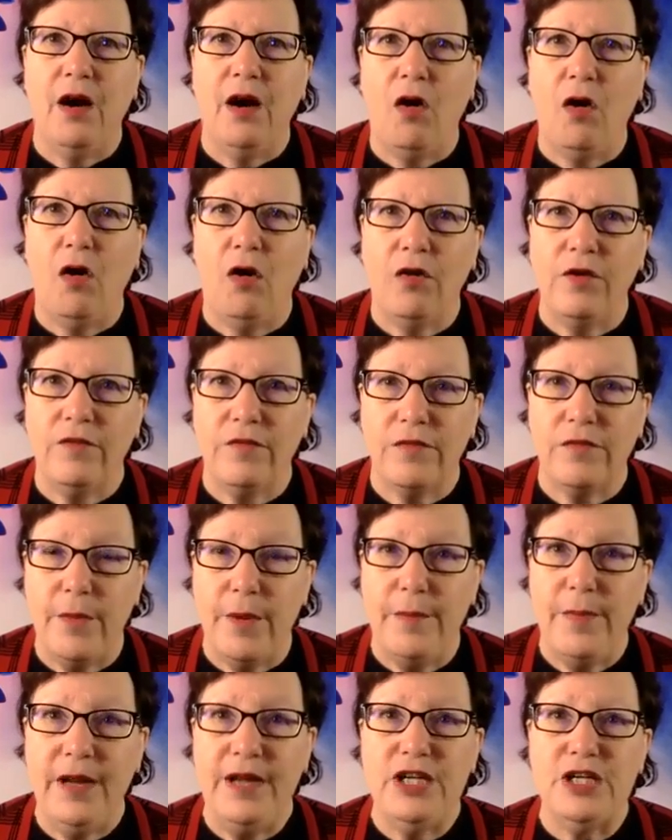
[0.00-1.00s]
from a
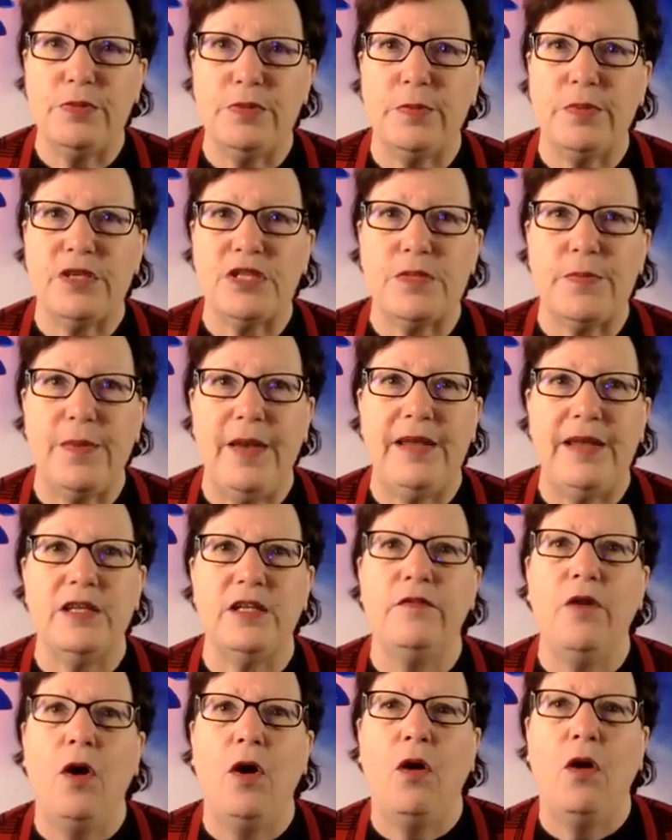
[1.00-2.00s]
management perspective
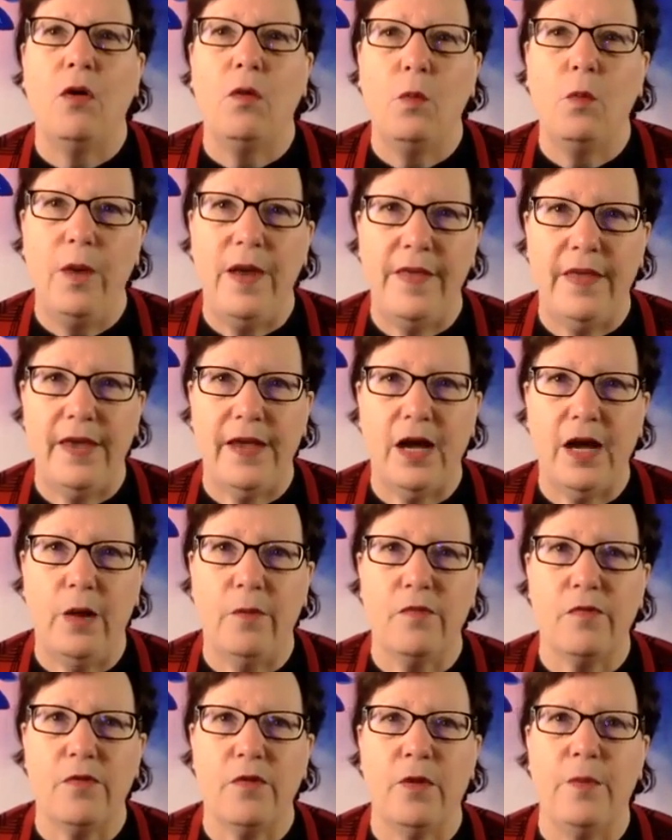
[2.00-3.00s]
on where they come
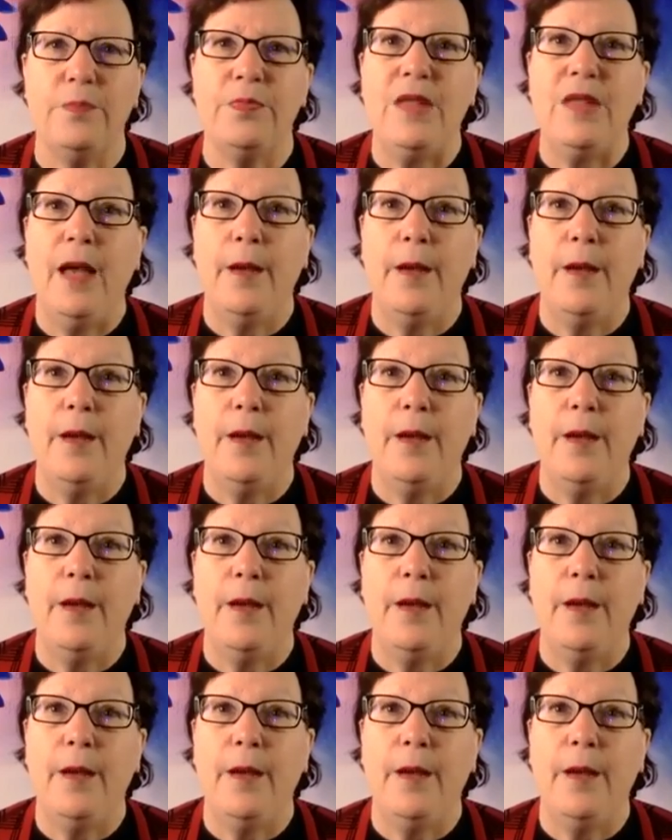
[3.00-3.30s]
from.